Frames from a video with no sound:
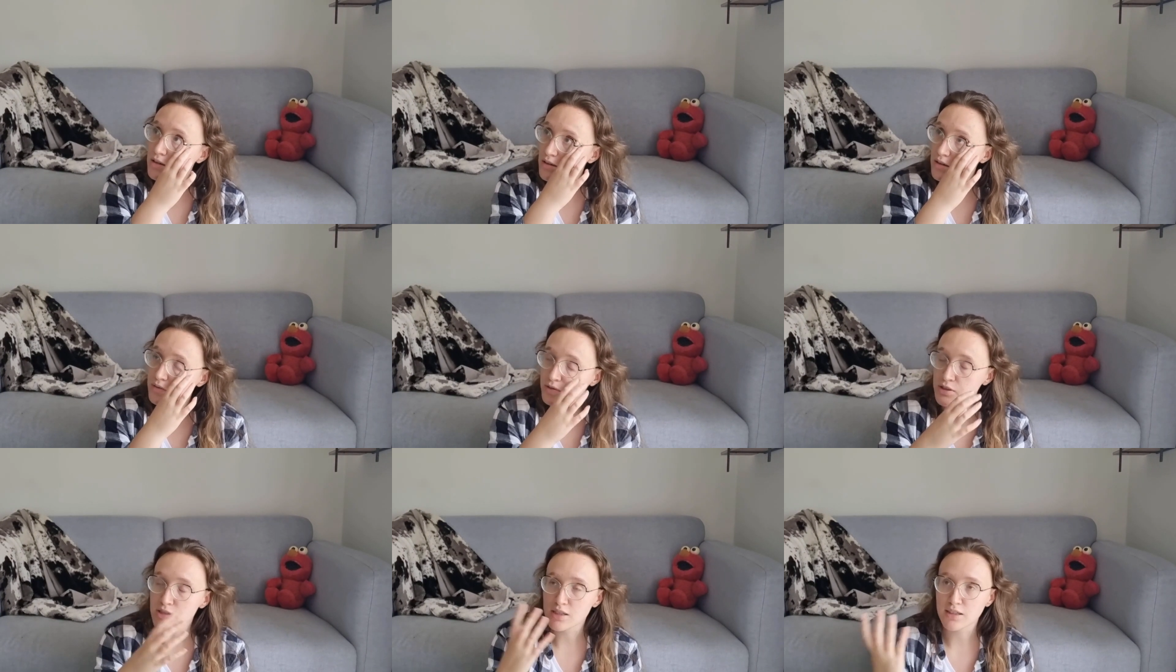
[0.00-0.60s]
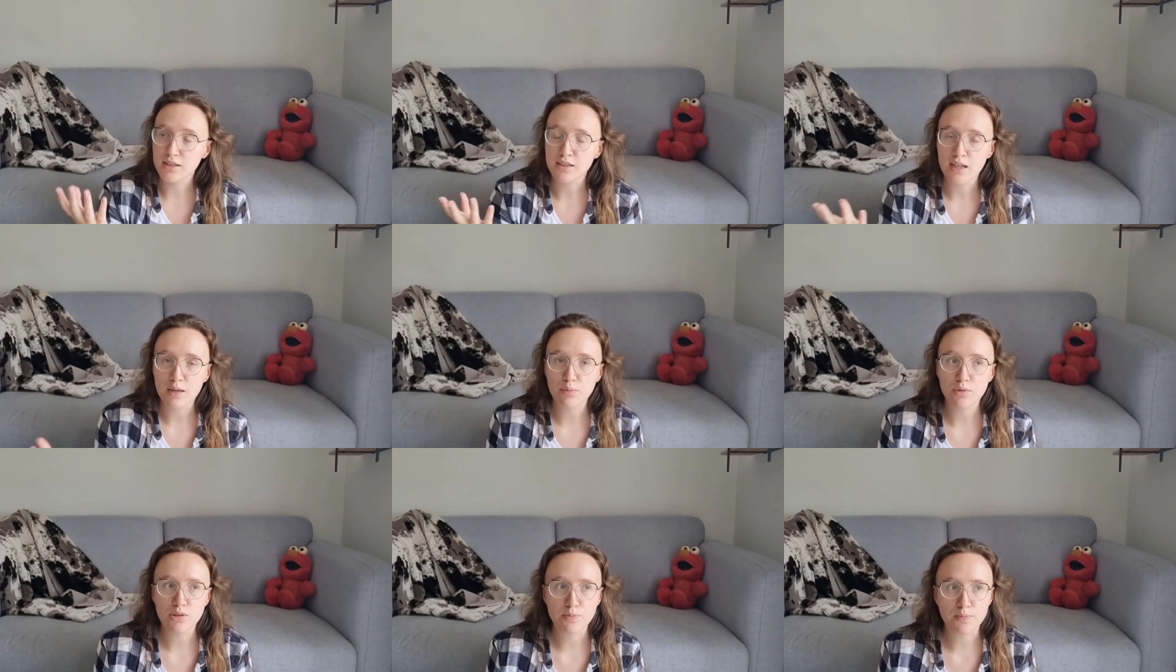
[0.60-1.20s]
obviously the
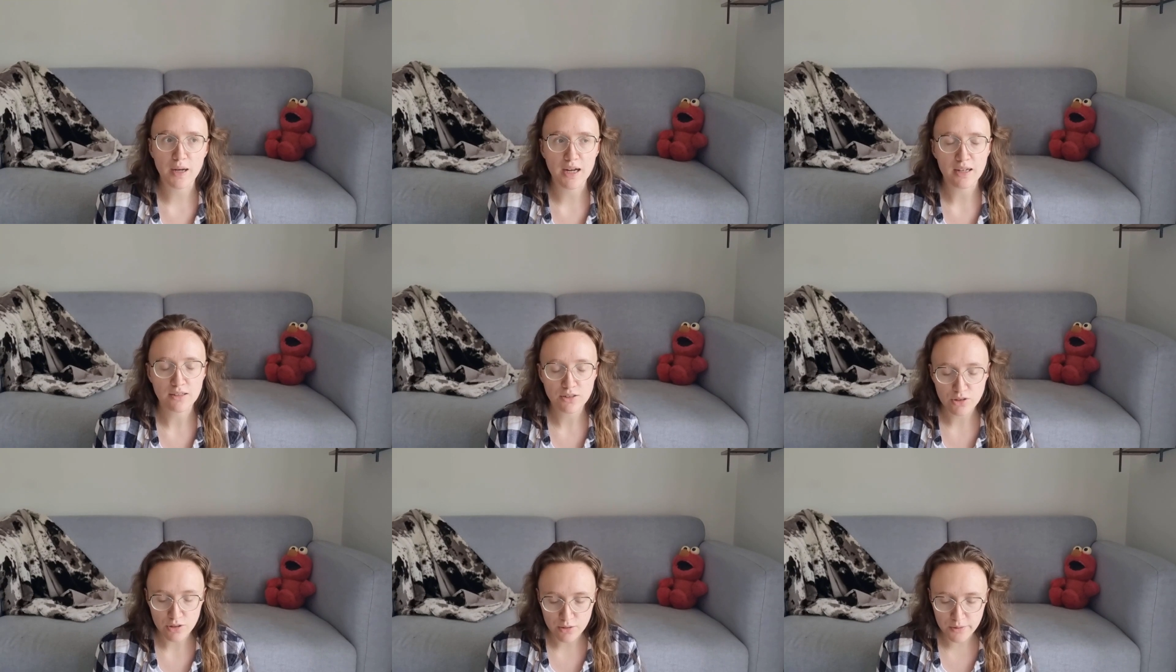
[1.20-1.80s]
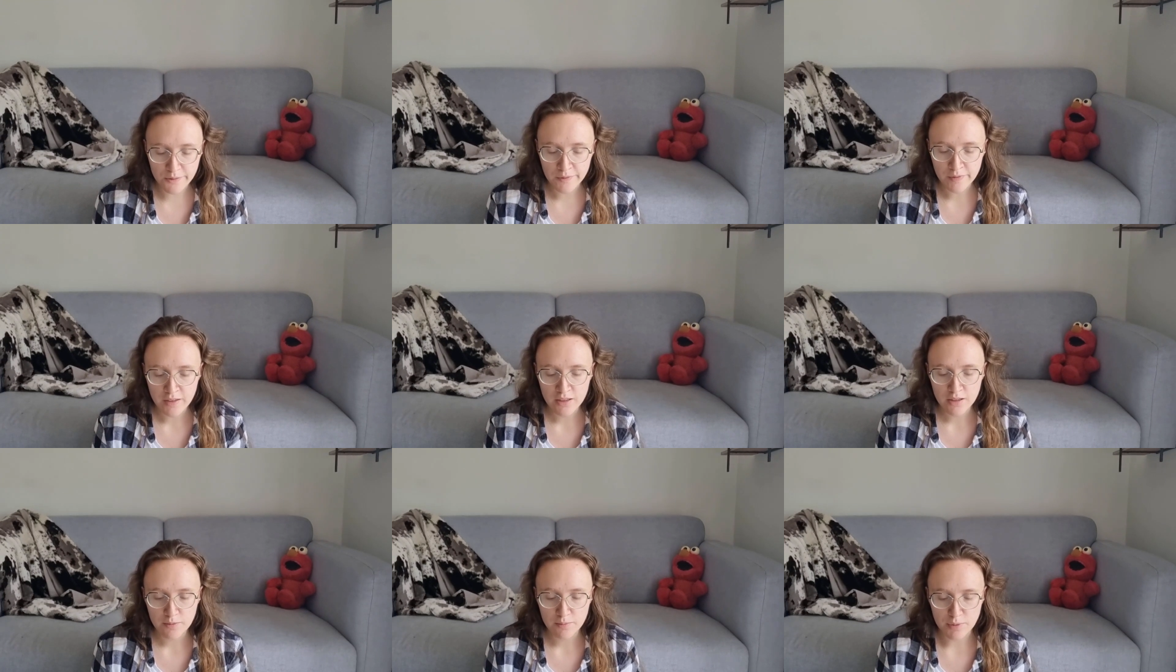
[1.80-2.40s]
library is packed, so
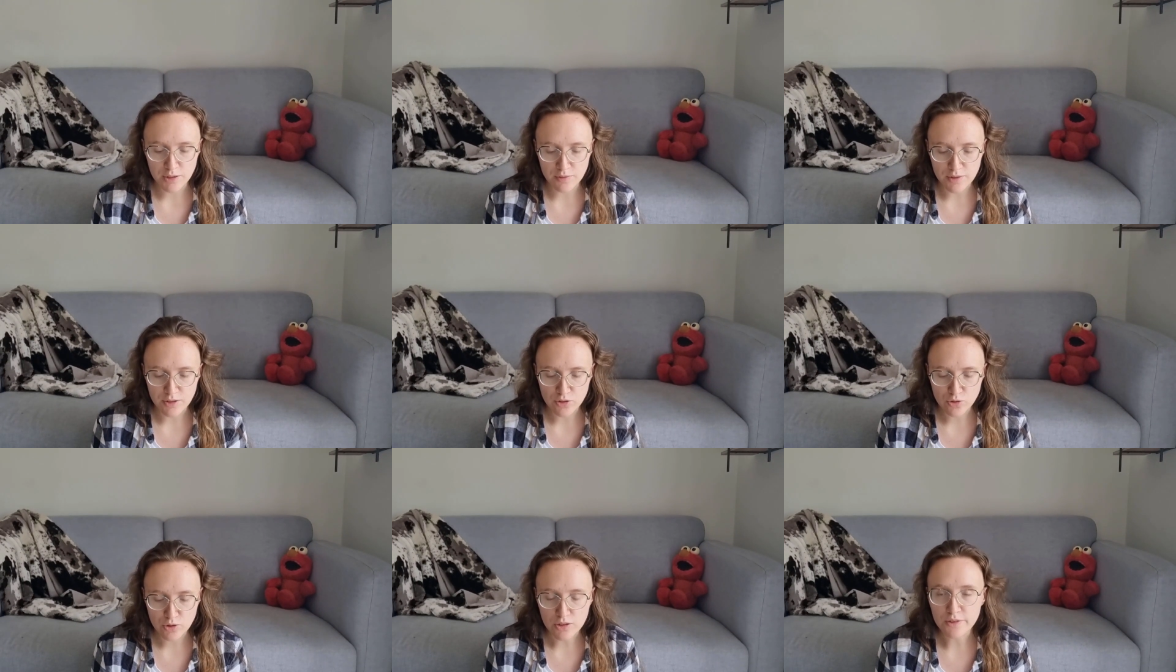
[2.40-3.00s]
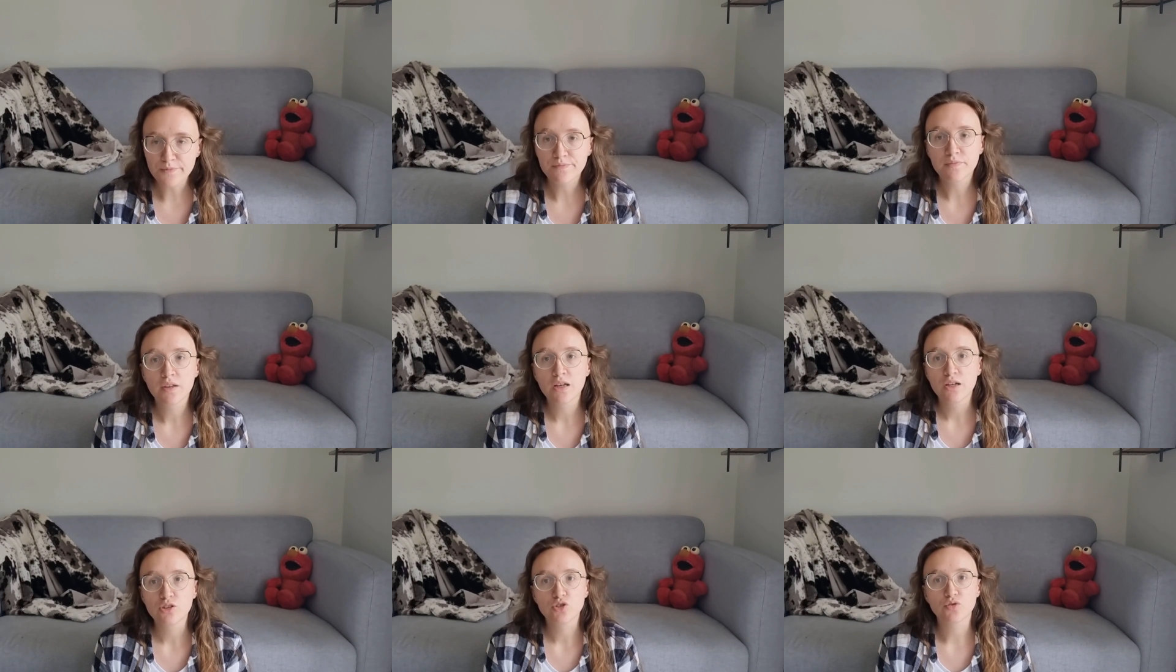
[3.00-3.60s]
bit of a struggle
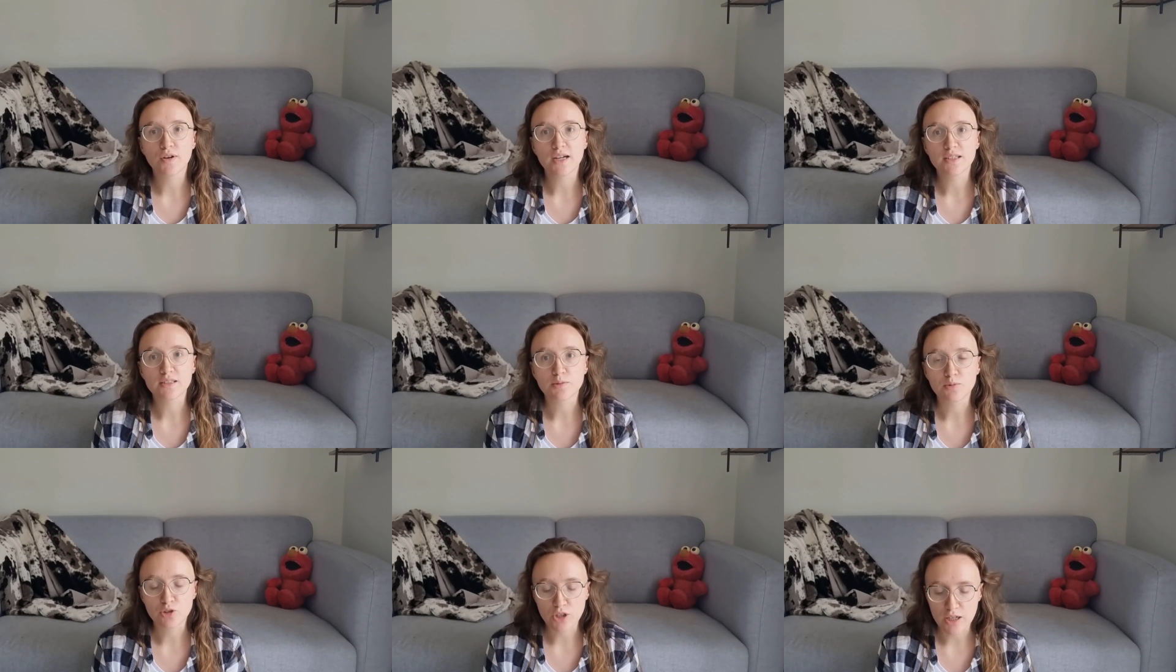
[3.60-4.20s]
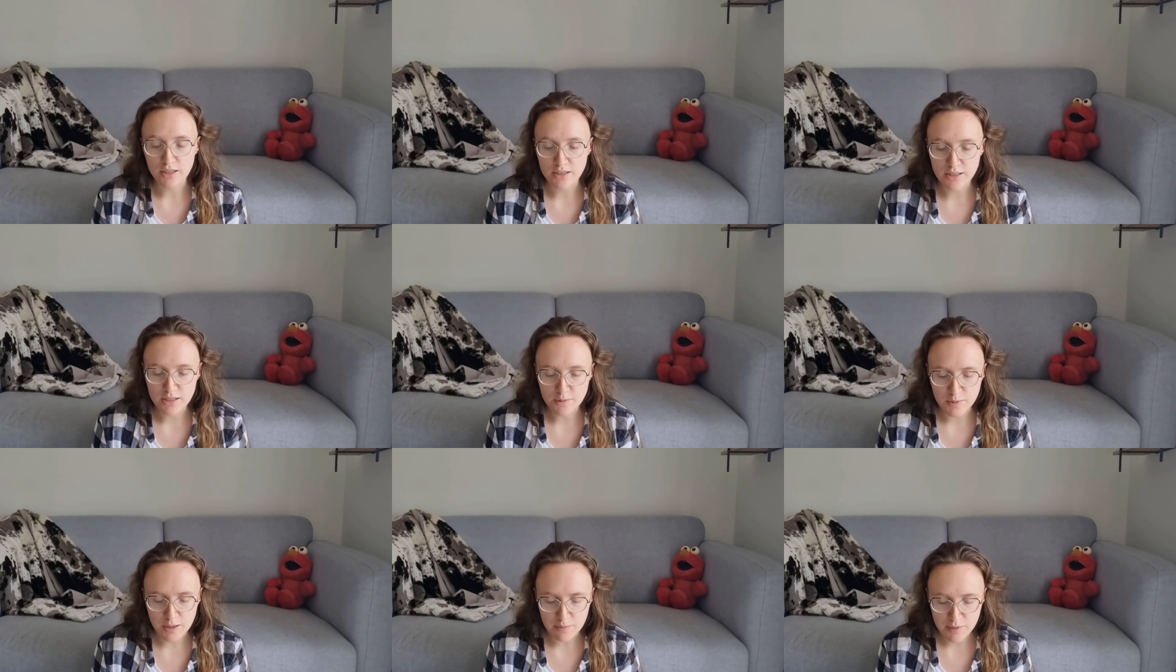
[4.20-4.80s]
to find someone to
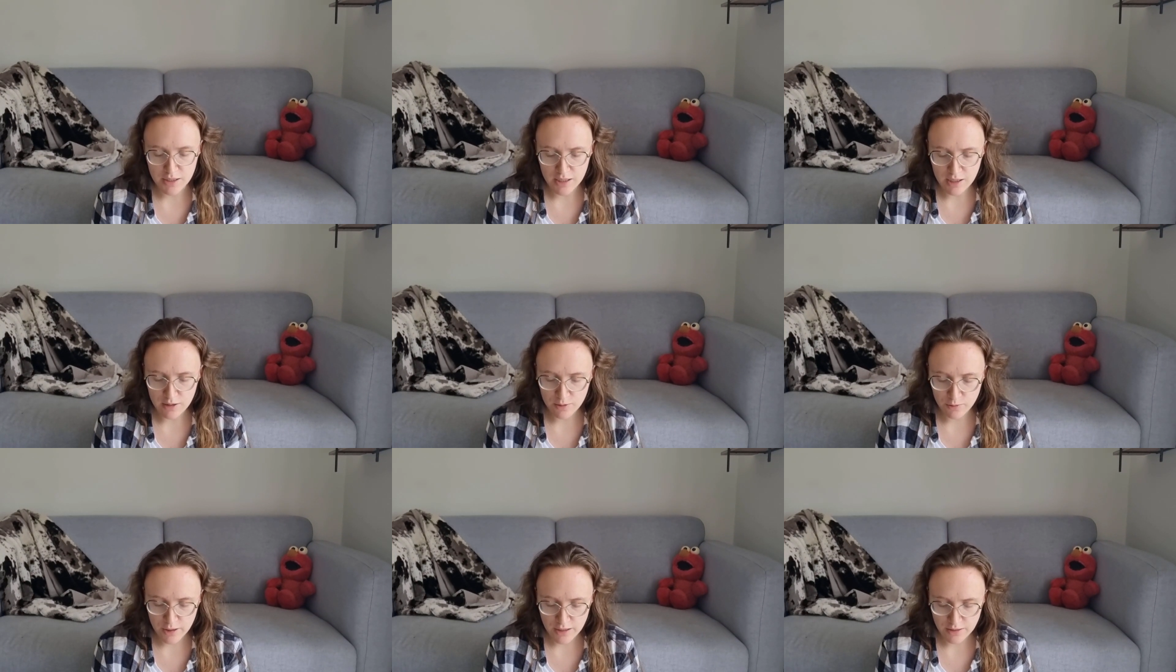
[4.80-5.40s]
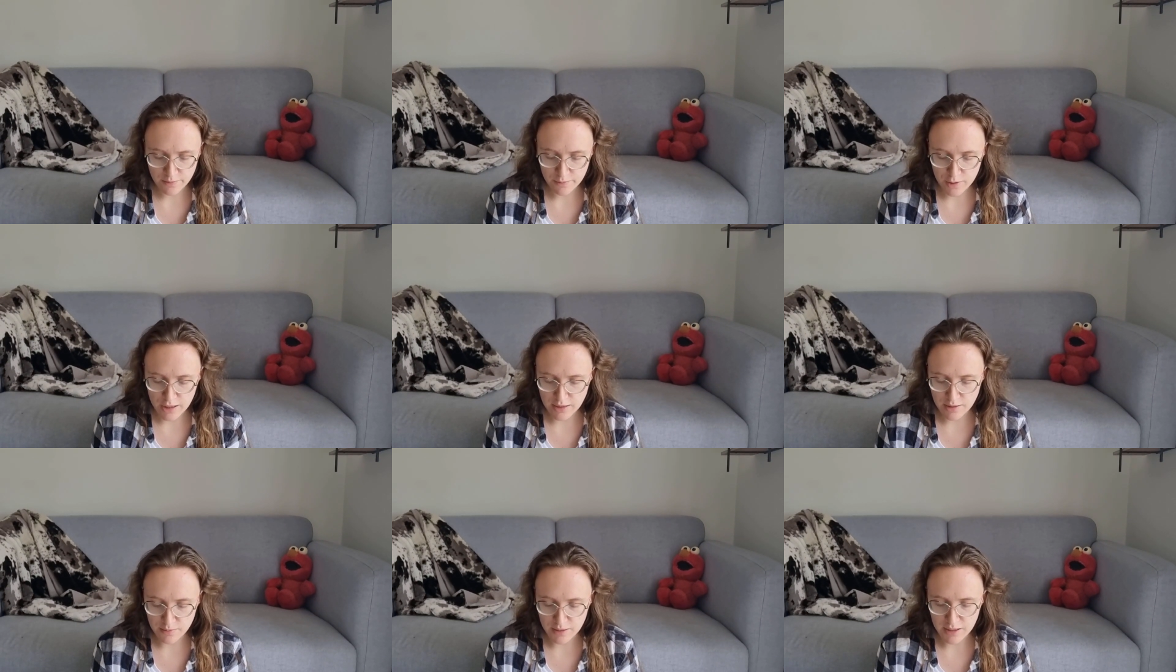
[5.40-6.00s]
assist me. But then I
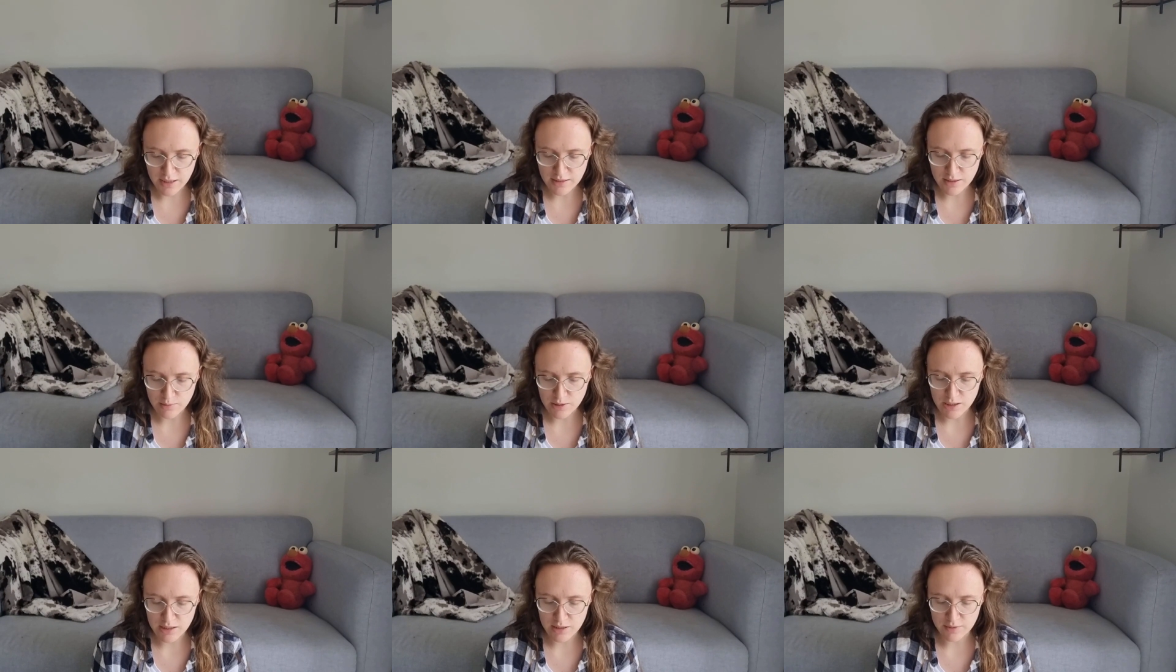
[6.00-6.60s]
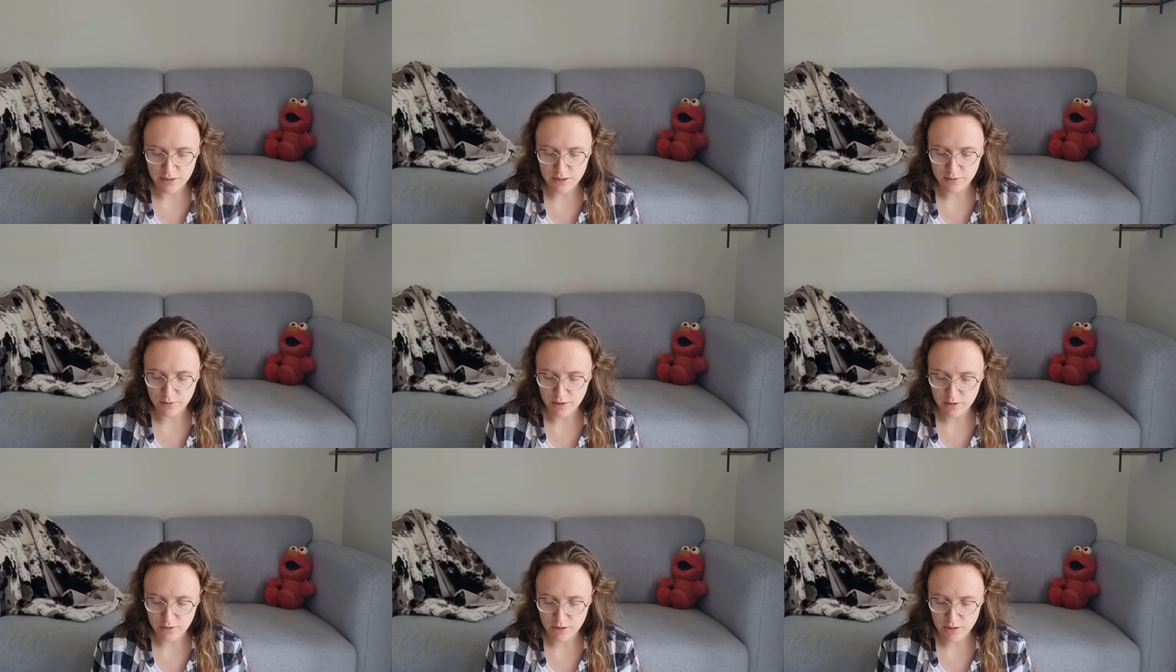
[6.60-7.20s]
randomly, as I was leaving,
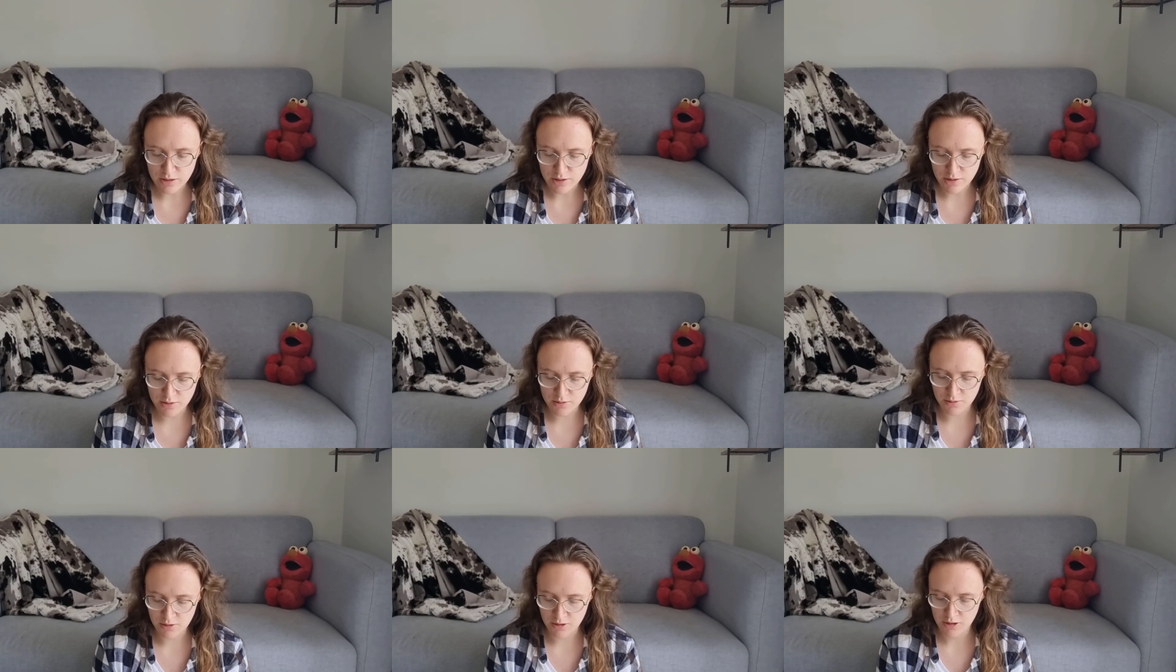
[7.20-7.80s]
found this.